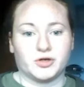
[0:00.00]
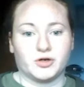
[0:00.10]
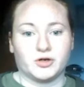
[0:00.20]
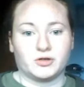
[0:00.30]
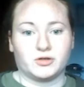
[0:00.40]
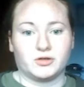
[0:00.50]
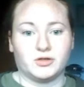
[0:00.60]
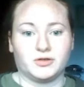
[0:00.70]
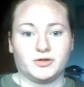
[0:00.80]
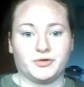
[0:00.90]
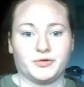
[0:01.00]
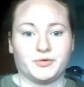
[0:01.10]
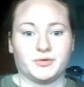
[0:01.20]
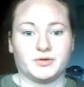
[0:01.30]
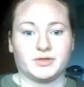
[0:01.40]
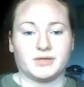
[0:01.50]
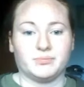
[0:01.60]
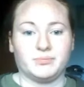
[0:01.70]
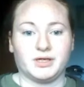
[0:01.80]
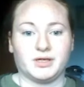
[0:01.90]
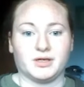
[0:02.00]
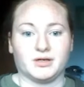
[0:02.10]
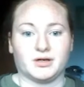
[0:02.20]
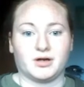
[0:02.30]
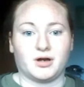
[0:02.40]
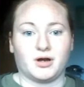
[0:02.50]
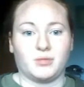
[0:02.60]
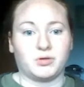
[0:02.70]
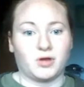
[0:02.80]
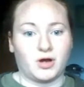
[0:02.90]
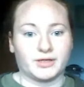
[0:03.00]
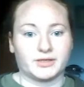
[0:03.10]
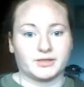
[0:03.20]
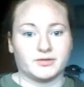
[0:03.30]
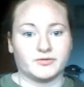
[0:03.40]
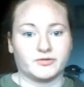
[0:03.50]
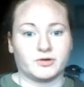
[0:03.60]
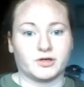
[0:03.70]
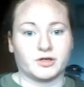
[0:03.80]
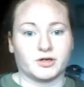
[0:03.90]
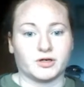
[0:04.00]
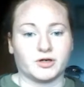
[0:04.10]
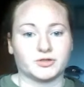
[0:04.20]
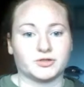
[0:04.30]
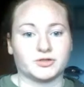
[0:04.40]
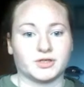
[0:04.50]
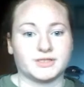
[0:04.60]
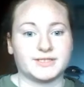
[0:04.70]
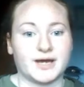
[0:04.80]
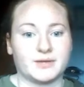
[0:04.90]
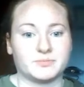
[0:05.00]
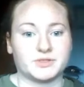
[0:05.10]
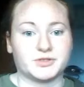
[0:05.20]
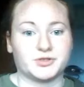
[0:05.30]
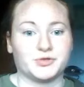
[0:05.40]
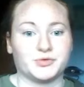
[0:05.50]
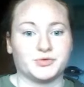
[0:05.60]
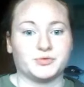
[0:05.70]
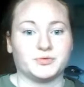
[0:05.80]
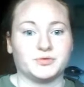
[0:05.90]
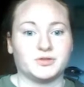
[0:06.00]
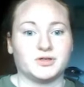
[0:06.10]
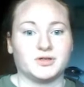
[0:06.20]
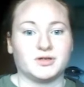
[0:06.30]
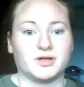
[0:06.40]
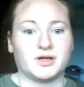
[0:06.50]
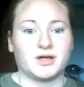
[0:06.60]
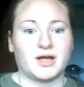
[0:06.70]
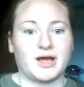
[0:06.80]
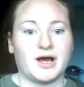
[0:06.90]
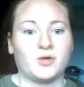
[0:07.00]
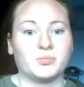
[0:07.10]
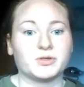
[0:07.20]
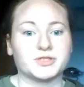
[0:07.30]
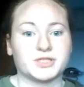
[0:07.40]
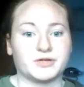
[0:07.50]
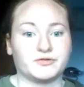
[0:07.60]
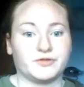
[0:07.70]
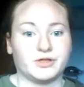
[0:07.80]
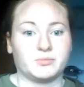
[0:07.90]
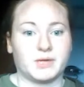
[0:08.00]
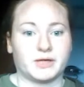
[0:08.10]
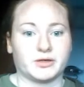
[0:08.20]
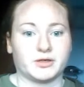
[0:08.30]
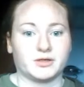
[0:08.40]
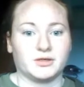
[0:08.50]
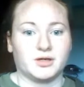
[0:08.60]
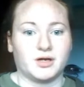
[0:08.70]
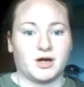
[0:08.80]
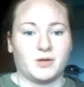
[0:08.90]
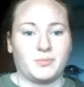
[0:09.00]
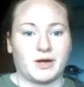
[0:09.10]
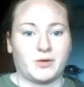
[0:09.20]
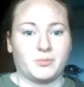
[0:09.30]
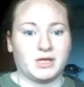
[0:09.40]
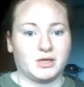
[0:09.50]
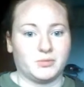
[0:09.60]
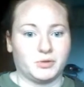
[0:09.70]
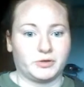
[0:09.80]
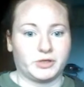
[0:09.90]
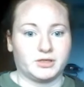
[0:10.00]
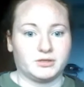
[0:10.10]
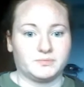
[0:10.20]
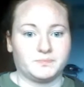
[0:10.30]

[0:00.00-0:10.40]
girl who can be applauded for her attempts to help herself feel better about being bullied.